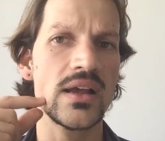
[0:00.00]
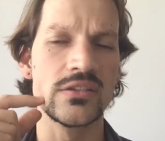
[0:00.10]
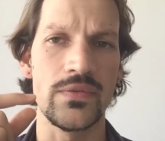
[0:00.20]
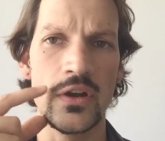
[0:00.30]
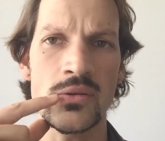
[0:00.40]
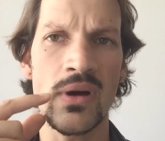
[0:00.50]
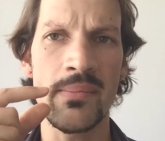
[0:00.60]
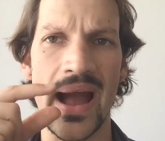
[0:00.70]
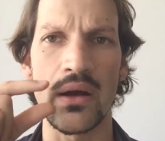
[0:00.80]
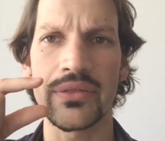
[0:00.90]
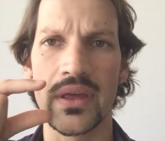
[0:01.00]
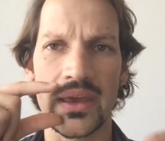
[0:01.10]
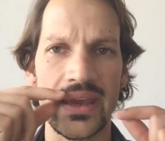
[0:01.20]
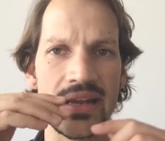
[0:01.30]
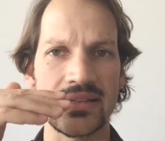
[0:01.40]
So if you look at my mouth,
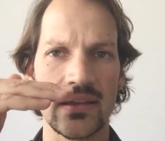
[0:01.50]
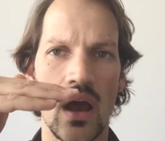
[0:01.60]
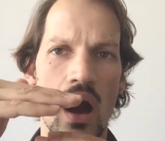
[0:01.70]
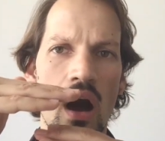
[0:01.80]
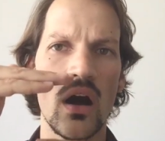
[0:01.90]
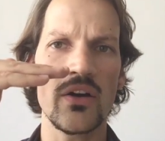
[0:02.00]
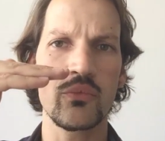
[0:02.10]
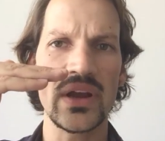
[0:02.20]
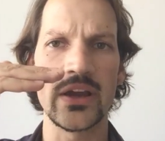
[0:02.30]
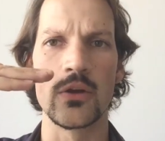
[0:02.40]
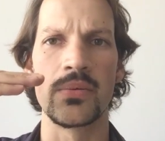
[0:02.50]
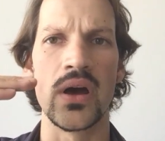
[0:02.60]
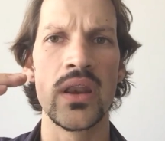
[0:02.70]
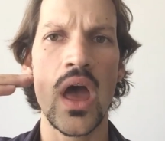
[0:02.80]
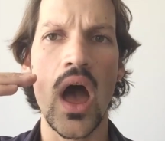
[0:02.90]
it's halfway
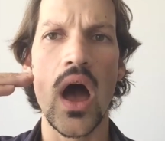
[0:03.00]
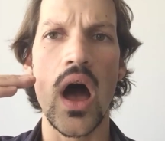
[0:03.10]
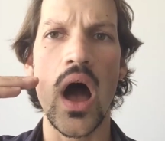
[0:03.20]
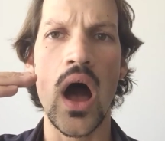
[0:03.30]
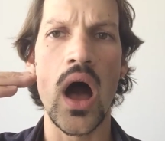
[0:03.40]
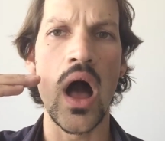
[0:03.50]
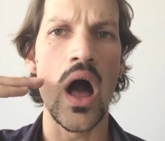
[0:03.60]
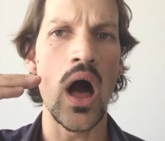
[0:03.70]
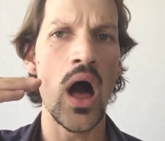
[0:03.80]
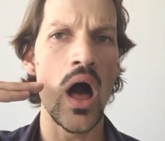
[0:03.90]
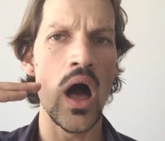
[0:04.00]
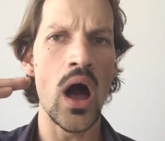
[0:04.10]
open, er, er,